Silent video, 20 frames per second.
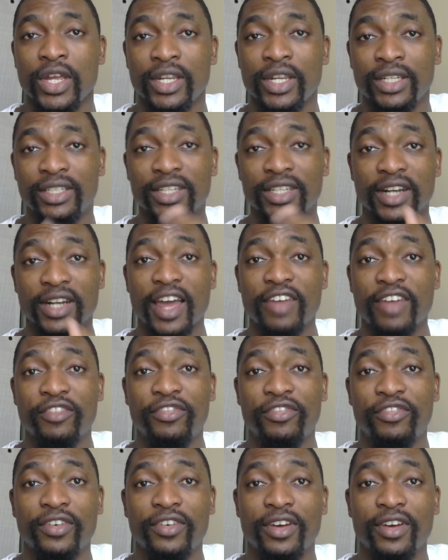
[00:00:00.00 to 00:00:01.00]

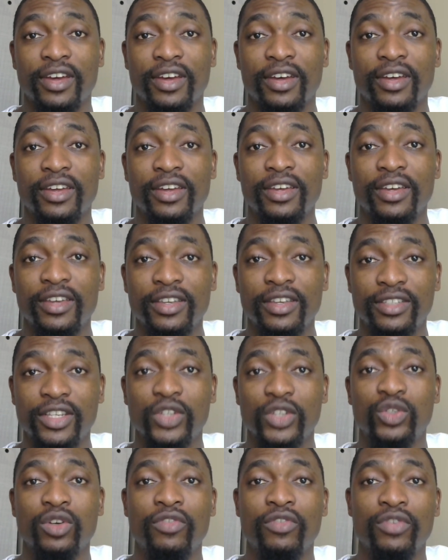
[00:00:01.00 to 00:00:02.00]
derive a set of